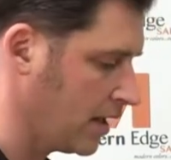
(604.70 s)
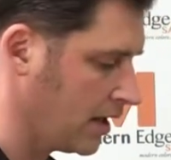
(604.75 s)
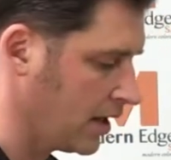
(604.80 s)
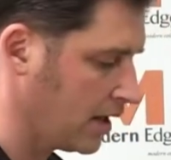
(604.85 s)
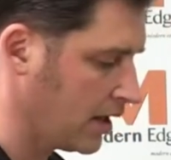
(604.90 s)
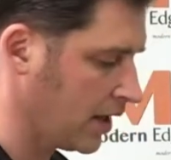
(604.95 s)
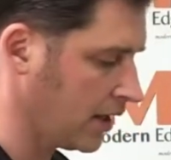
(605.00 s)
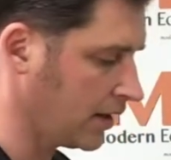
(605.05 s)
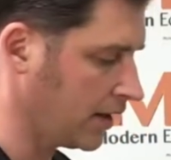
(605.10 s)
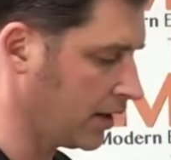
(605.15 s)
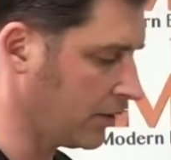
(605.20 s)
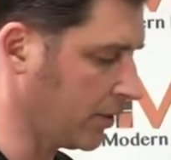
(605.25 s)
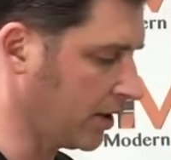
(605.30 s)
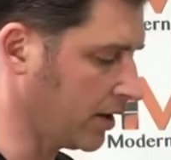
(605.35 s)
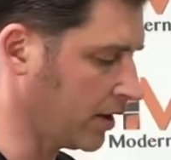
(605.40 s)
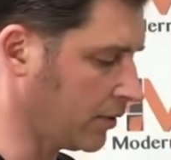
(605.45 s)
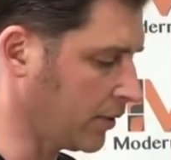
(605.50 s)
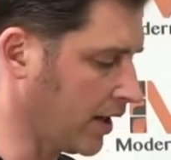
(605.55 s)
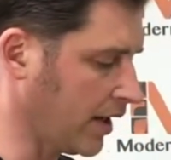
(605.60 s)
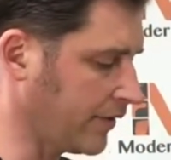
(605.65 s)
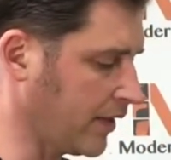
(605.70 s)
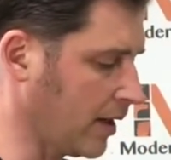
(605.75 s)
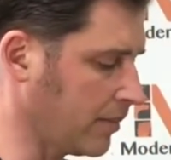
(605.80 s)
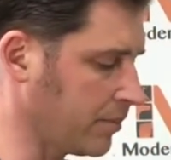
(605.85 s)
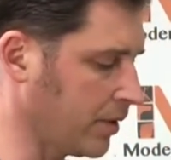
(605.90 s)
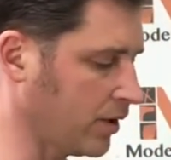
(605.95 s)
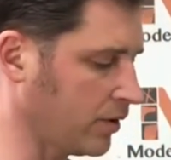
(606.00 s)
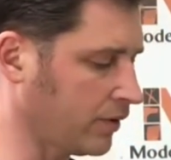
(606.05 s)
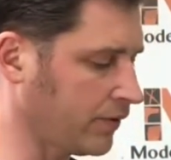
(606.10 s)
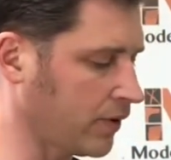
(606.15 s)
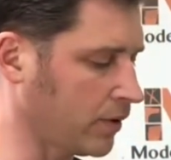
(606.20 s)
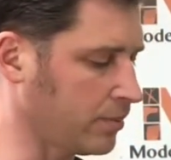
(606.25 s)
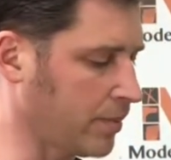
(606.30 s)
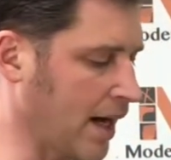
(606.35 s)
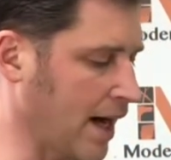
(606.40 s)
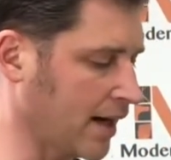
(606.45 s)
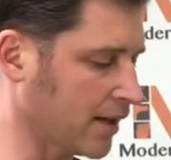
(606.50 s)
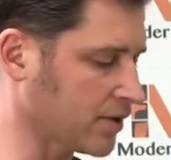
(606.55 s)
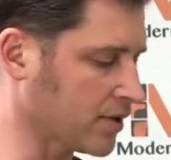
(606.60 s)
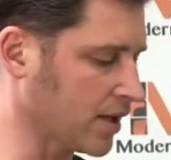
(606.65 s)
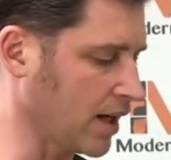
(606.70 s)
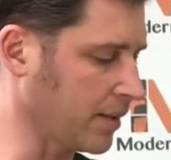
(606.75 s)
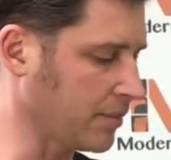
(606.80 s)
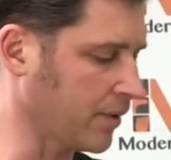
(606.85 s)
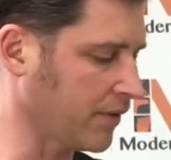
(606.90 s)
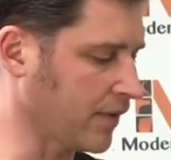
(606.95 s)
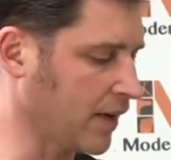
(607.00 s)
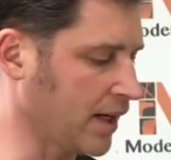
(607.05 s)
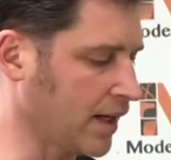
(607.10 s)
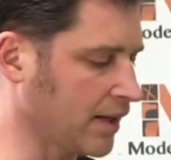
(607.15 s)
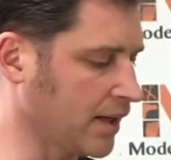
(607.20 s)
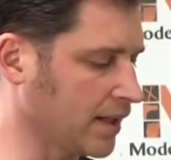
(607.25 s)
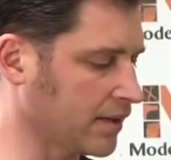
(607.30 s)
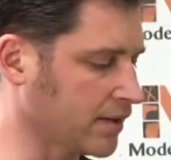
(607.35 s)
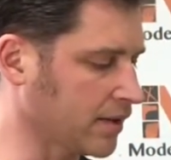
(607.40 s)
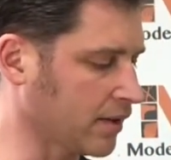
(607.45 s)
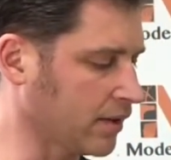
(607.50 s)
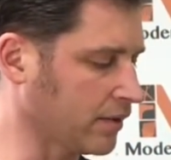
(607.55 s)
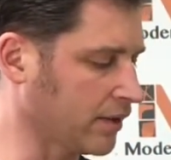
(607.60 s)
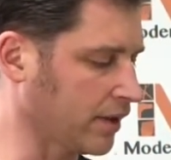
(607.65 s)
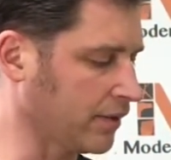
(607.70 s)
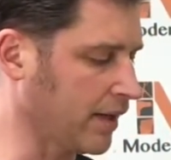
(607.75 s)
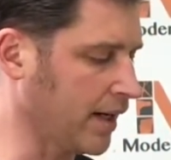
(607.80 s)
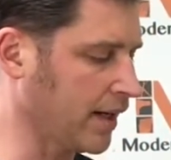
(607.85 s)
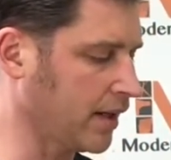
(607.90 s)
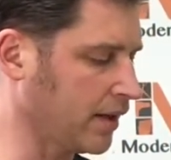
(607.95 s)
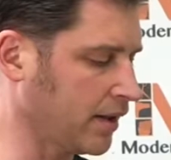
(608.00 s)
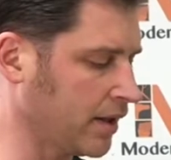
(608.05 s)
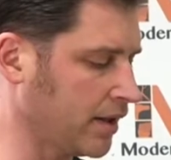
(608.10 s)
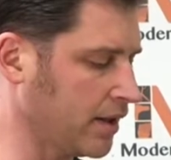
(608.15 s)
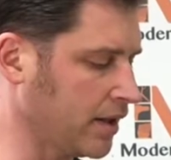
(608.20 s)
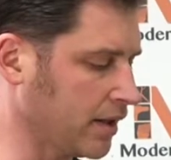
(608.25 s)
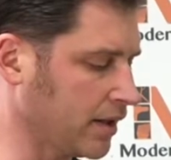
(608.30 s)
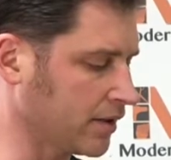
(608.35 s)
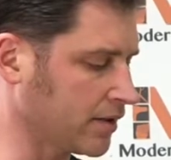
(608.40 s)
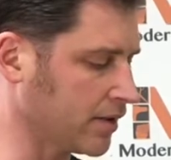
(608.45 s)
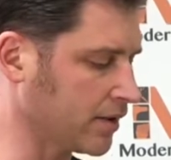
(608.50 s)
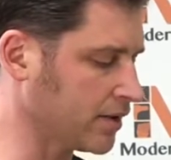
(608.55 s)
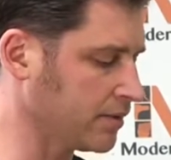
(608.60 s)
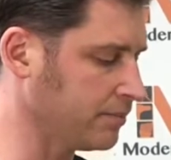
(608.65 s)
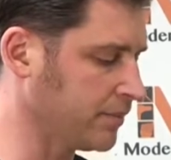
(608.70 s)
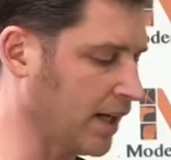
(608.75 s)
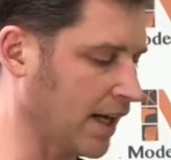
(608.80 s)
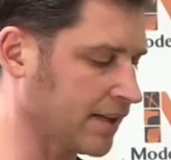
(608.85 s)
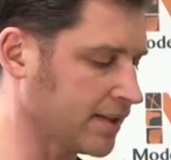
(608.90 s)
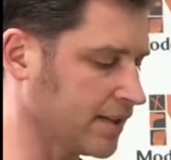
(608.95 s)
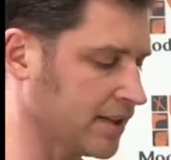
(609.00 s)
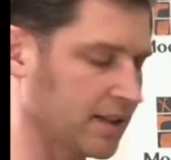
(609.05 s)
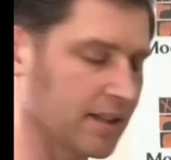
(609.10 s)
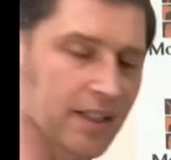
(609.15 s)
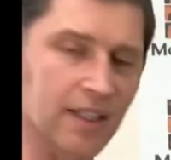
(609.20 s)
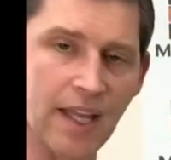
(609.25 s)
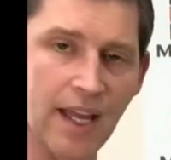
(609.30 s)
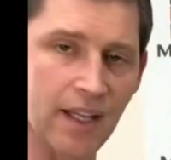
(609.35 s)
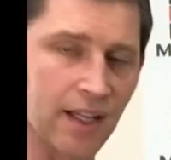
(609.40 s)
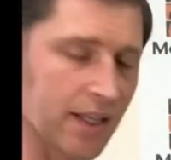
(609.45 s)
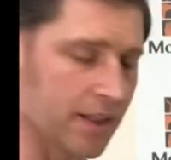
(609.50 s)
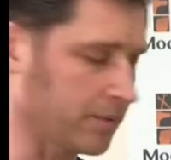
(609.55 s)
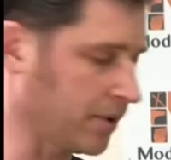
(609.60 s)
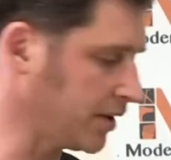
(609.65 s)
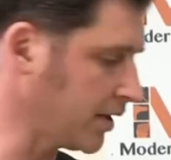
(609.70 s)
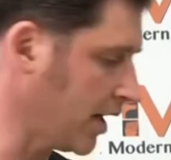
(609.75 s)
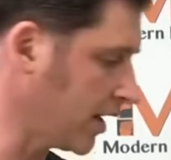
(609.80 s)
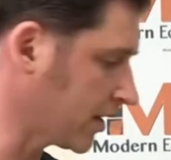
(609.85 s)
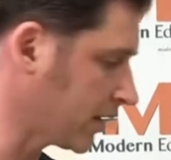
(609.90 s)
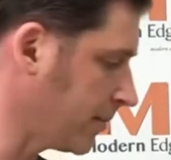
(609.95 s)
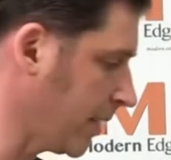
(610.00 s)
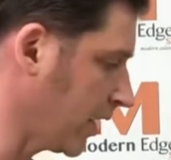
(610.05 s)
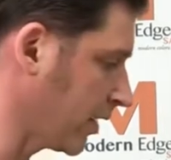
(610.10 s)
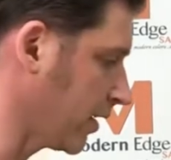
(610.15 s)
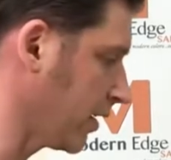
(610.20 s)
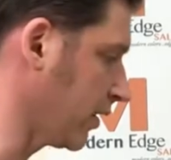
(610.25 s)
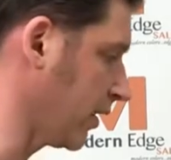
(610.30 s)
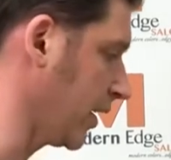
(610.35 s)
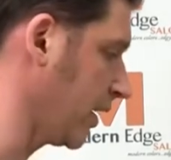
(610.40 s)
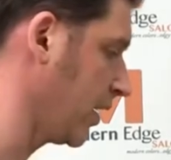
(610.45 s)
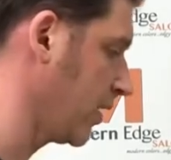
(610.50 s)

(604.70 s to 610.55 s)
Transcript: And there we go, we have that beautiful box shape. If anything's a little irregular, you could just dust into that like we talked about earlier.